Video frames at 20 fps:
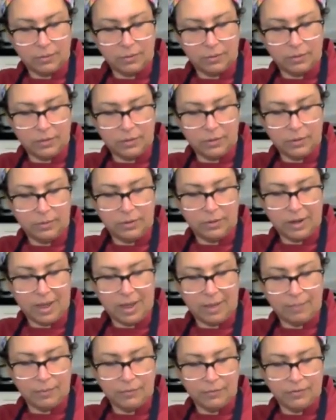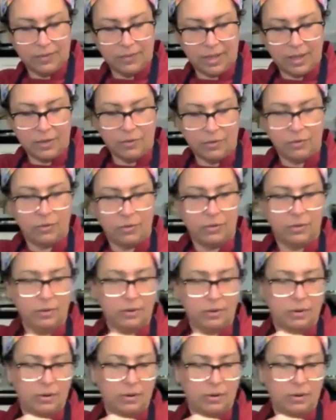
A little bit of apple cider,